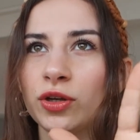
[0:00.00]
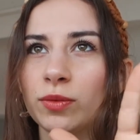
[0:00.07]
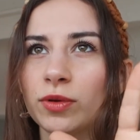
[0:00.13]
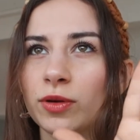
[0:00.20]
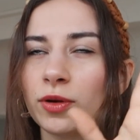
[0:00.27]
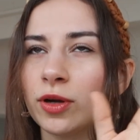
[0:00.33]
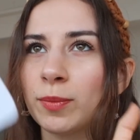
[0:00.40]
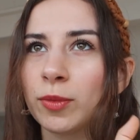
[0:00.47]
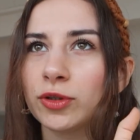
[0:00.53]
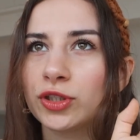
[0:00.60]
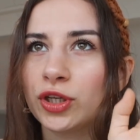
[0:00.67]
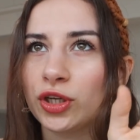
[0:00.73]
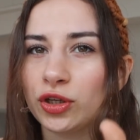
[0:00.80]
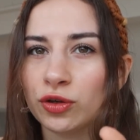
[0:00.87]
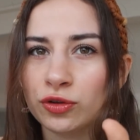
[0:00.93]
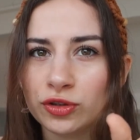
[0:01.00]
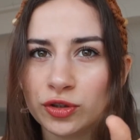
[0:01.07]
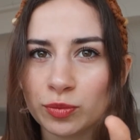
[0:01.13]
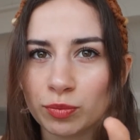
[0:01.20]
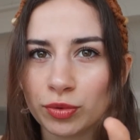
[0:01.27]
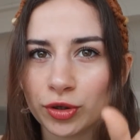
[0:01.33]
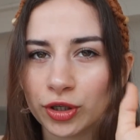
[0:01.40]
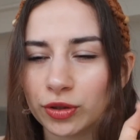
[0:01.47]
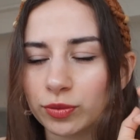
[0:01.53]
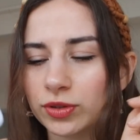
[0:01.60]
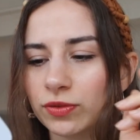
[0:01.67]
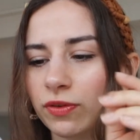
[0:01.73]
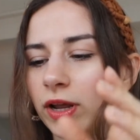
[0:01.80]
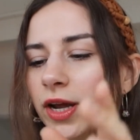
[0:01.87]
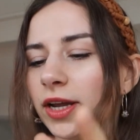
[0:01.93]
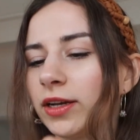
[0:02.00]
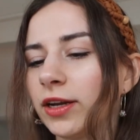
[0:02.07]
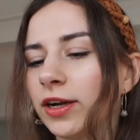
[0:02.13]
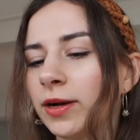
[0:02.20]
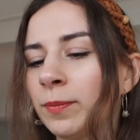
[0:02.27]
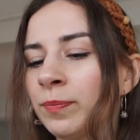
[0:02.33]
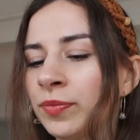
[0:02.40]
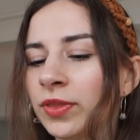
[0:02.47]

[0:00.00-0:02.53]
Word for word: The most huge bird was flying there.